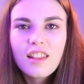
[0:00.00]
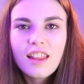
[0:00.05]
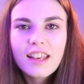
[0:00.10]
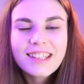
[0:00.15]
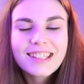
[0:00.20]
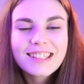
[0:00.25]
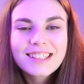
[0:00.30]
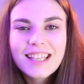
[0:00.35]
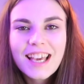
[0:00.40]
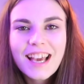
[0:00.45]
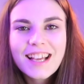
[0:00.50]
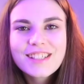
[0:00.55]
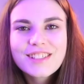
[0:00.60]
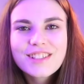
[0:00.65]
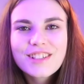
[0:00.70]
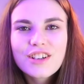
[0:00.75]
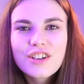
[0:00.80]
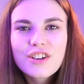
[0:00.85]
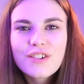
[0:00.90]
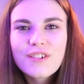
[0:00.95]
like
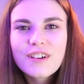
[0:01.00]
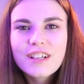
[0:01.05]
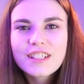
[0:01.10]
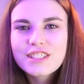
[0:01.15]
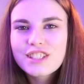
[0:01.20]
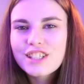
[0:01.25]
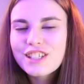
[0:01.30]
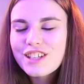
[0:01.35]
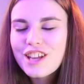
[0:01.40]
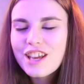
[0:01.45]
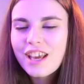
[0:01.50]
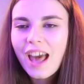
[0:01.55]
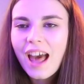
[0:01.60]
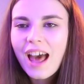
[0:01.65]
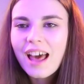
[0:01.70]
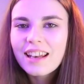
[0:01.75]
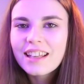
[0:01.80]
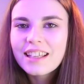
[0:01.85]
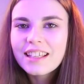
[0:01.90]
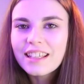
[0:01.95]
Kendall and DJ
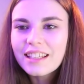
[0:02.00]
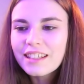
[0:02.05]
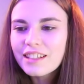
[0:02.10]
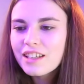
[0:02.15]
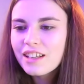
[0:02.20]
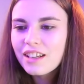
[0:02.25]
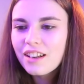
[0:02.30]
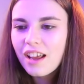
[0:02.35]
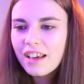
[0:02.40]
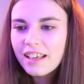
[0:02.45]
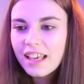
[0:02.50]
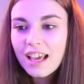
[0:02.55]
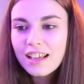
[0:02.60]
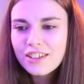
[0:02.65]
Khaled and like